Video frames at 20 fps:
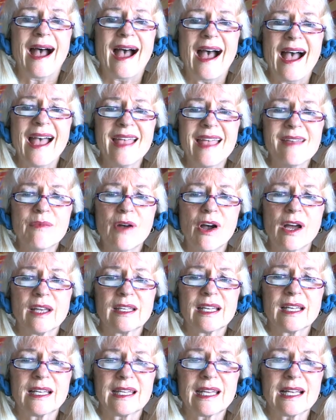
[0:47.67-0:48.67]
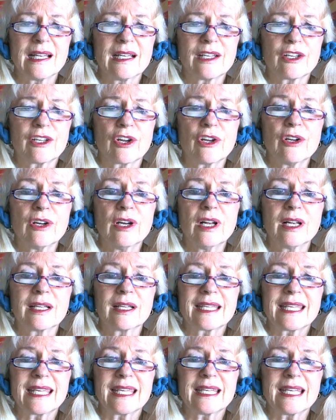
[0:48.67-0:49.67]
"I want a little girl
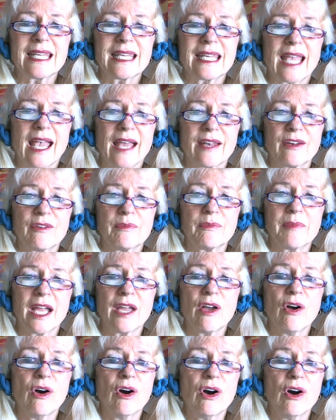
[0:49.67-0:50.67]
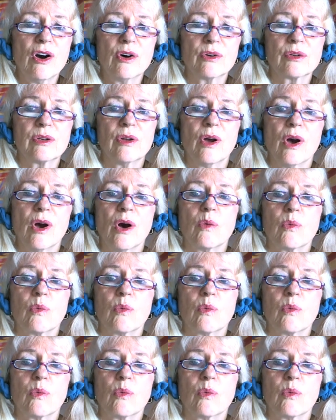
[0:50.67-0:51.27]
kitty cat of my own,